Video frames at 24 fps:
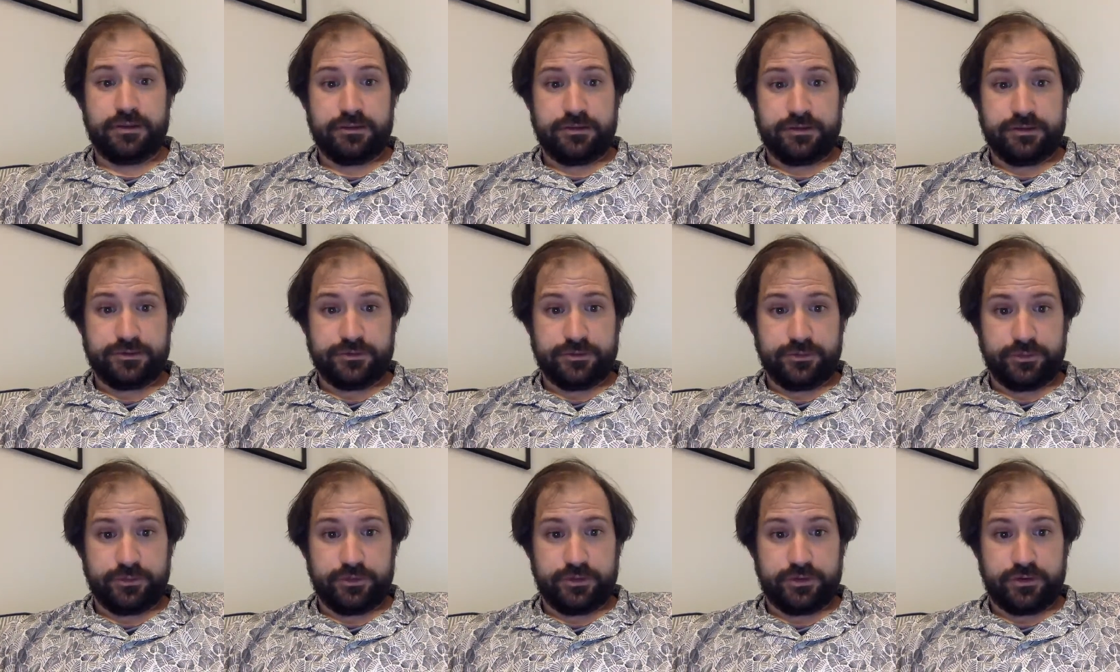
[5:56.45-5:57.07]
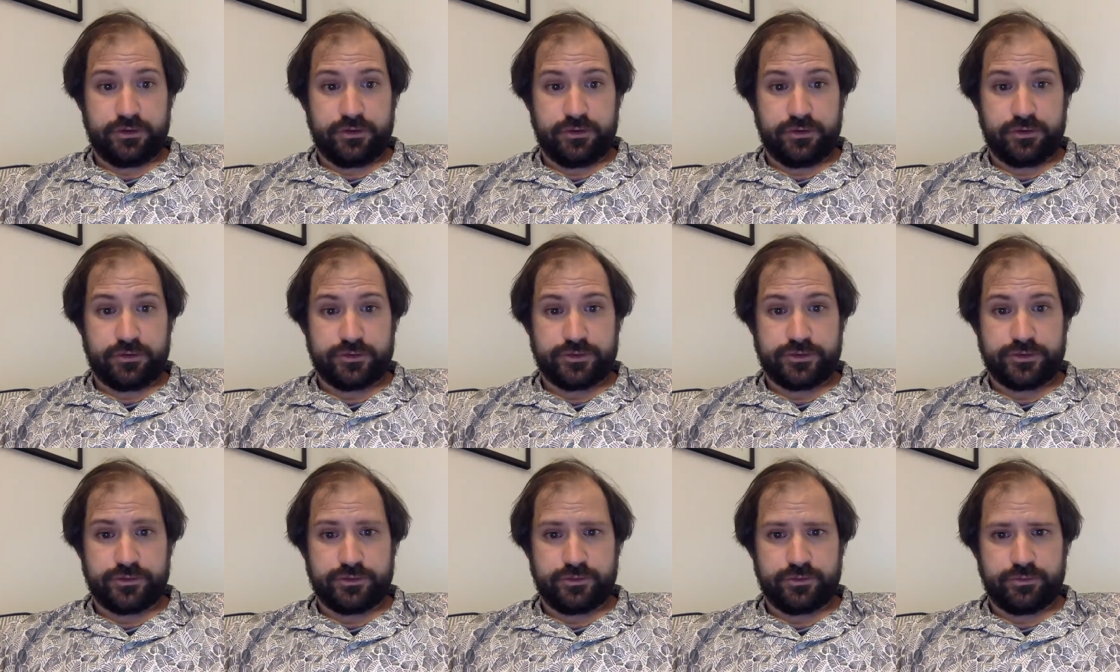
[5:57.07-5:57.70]
this only occurs
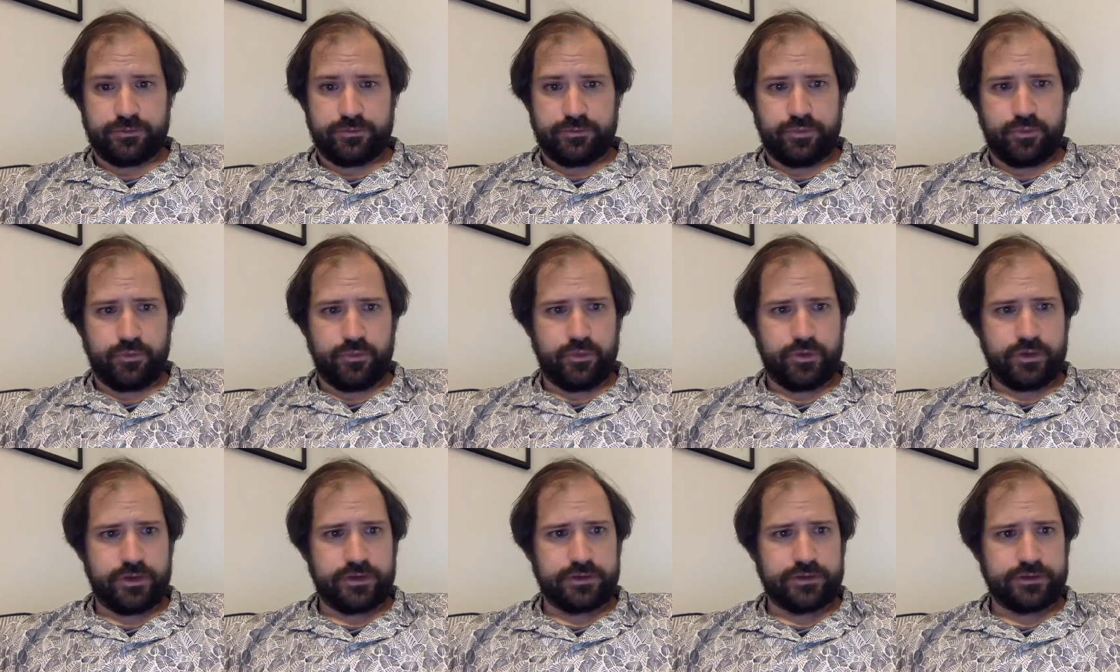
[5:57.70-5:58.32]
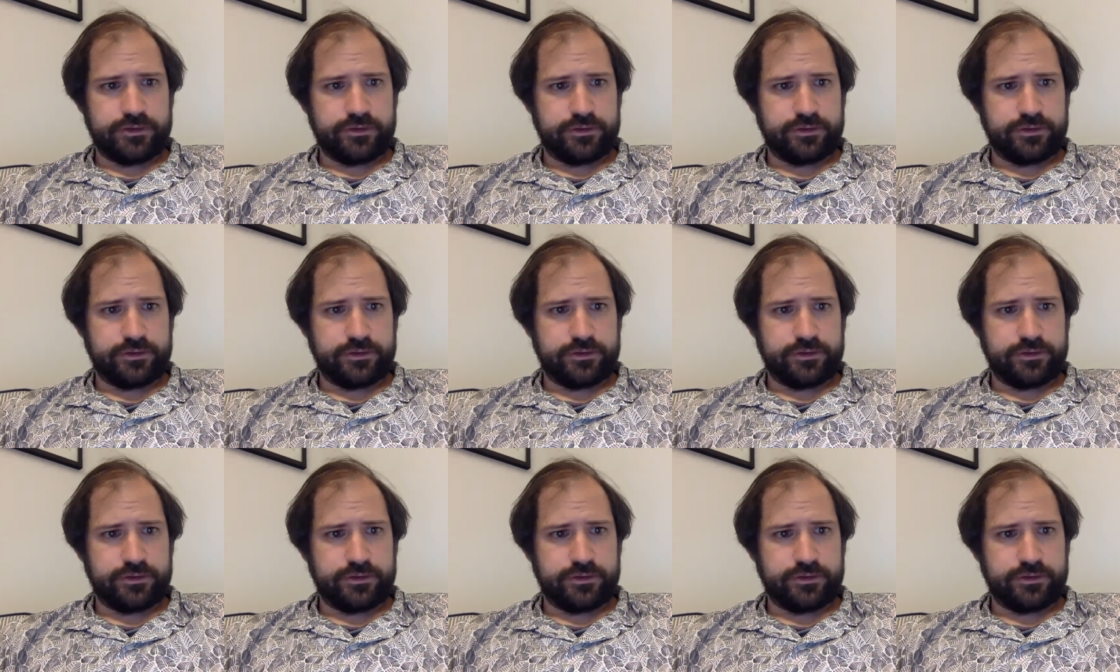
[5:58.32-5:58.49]
to a point.